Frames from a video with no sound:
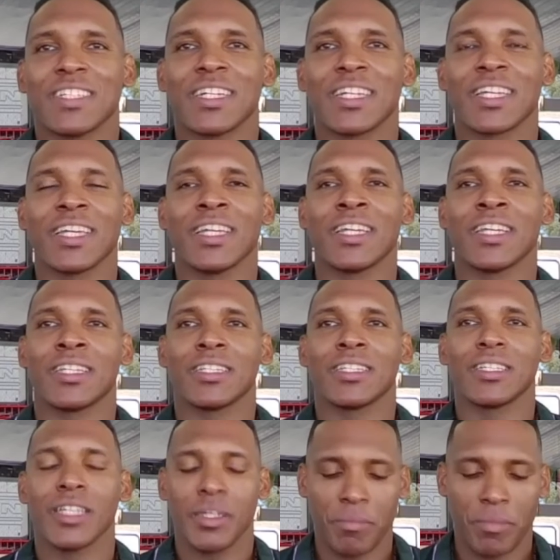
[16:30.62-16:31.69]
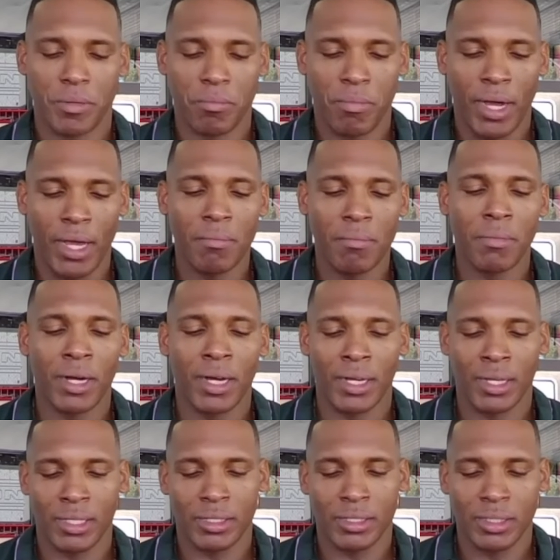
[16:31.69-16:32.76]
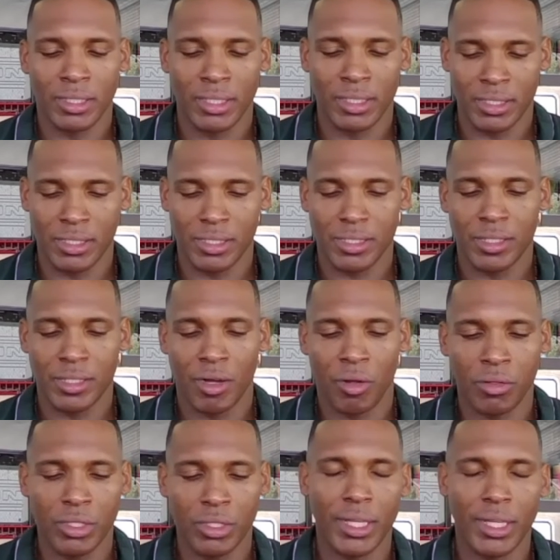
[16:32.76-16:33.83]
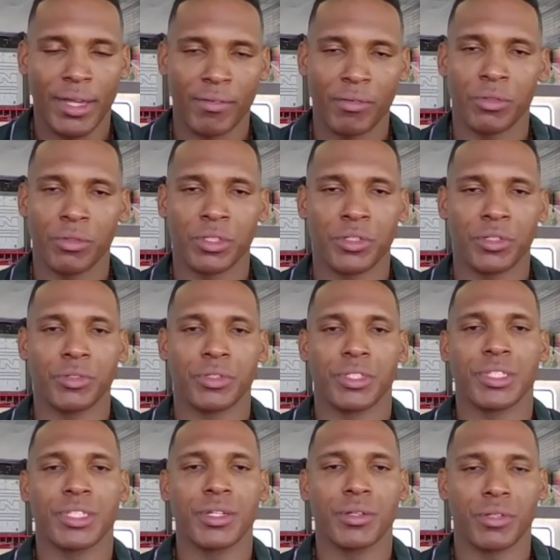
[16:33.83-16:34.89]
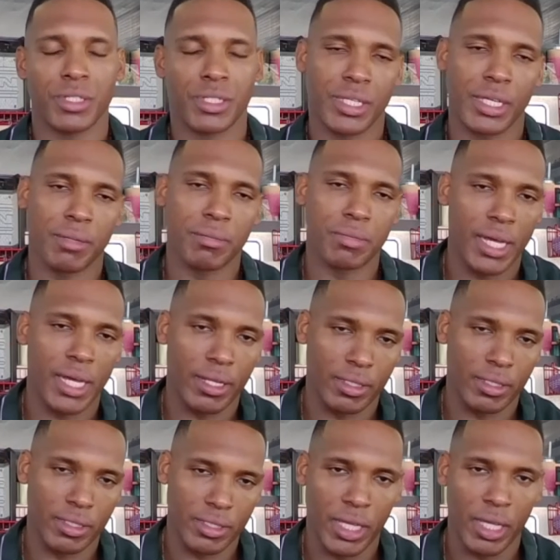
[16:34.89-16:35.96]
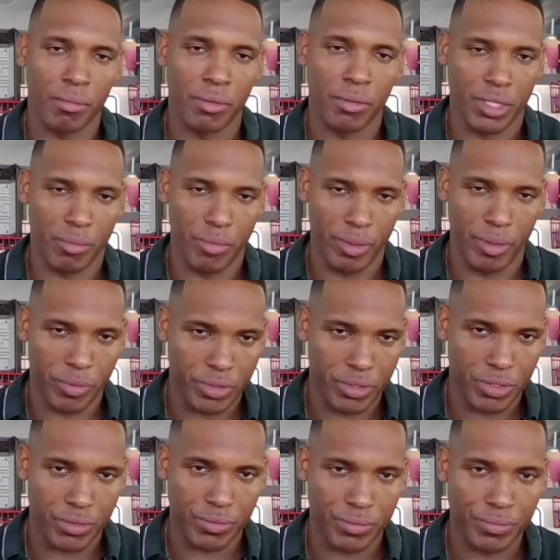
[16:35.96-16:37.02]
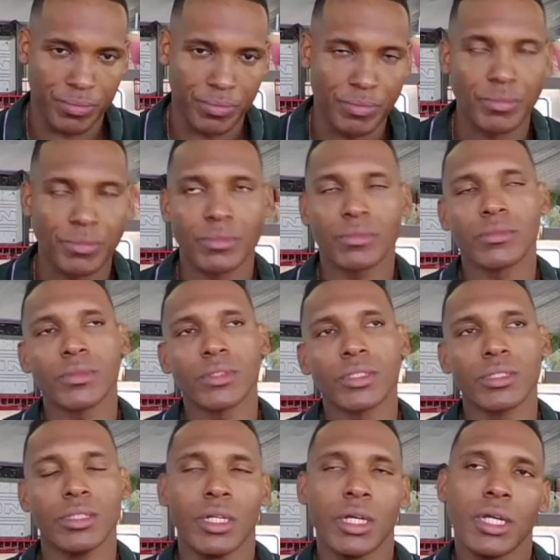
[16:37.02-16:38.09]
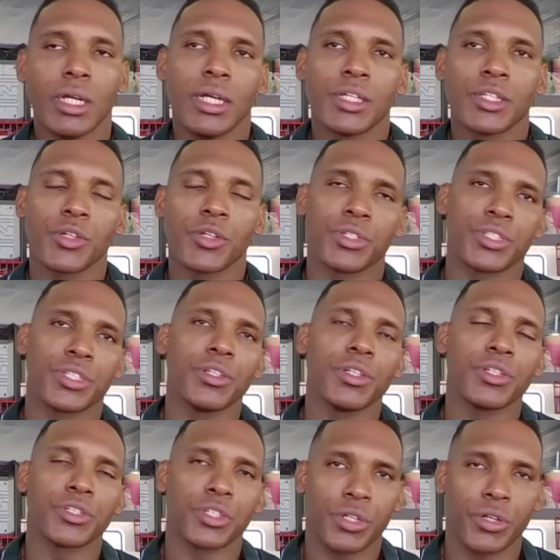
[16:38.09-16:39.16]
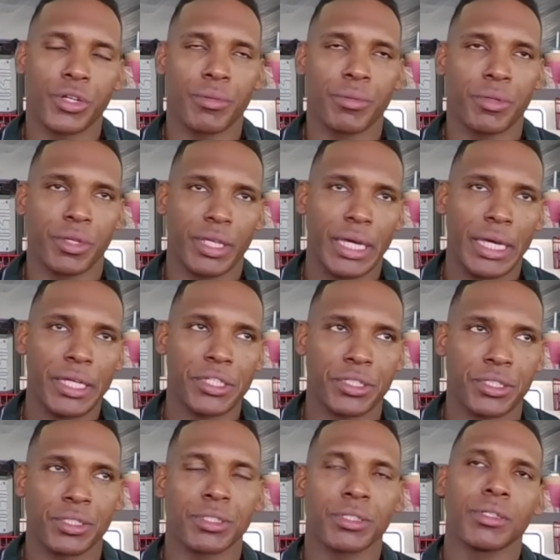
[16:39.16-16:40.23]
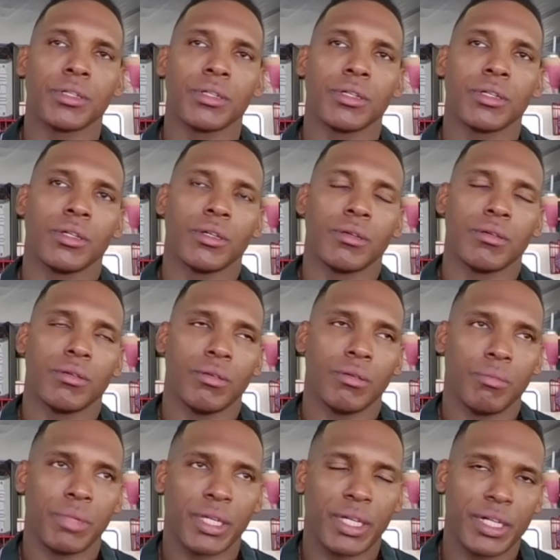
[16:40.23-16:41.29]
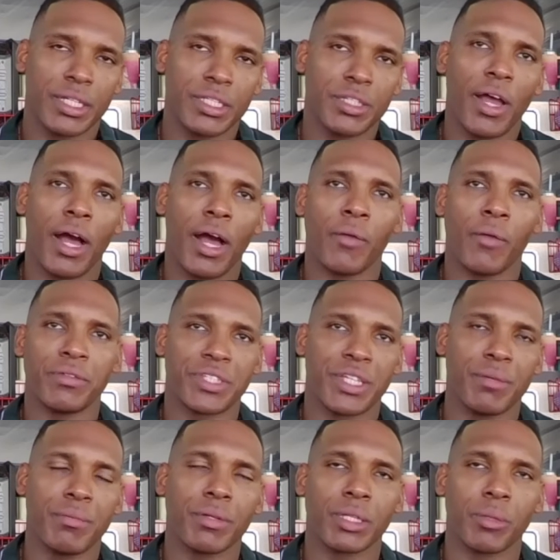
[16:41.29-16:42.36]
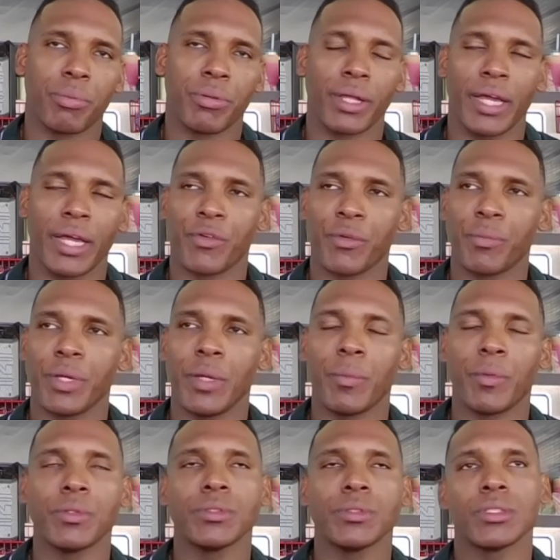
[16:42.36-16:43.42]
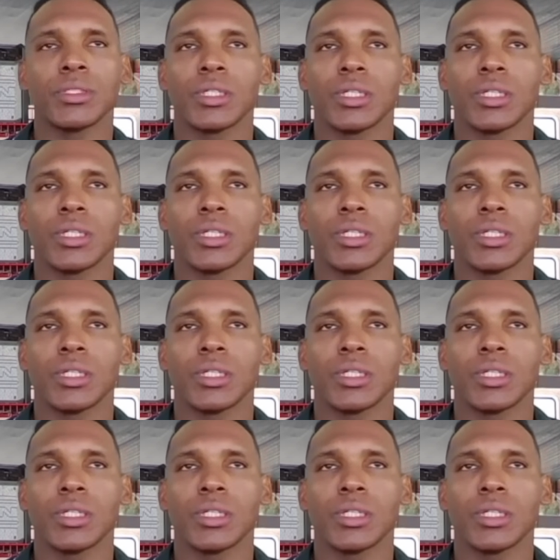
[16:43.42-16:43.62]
Again, in my mind, Linz, the only thing I ever want to do is sit on the same side of the table as our members. So until there's clear communication, because of how we typically plan for people